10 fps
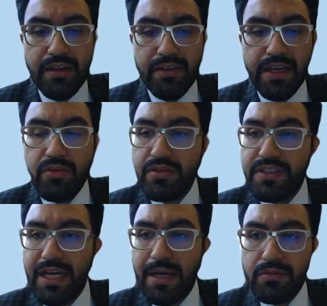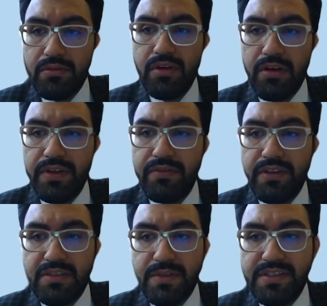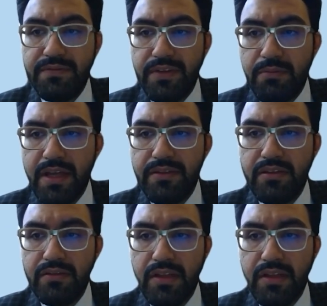They used capsulorrhaphy with a specific method,